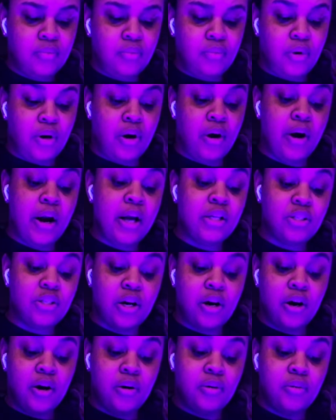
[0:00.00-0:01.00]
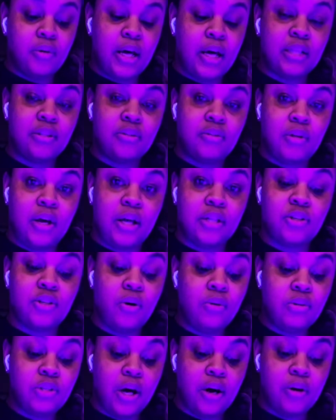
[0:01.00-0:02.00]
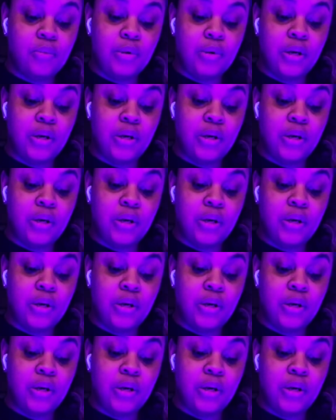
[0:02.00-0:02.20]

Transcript: All right, y'all, I told y'all to be